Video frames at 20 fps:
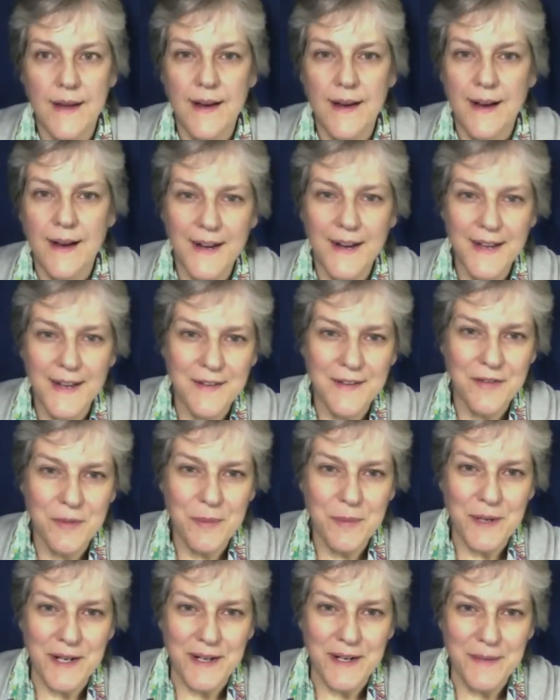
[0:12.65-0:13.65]
Hi,
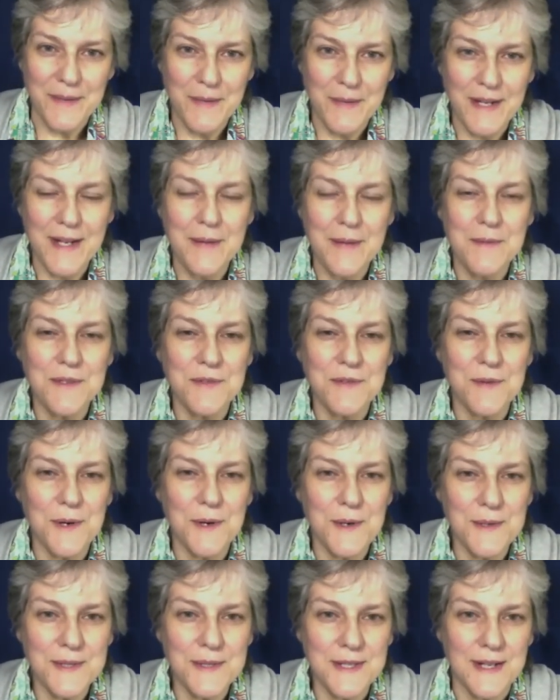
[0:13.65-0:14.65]
everybody. My name is
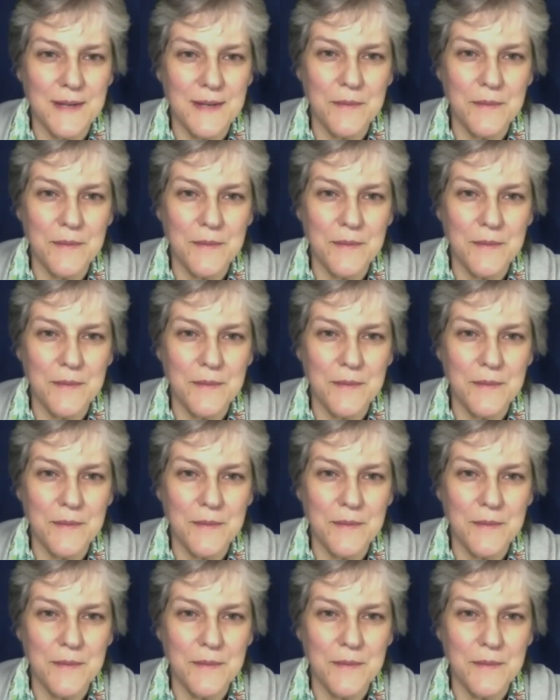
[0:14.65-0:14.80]
Rose.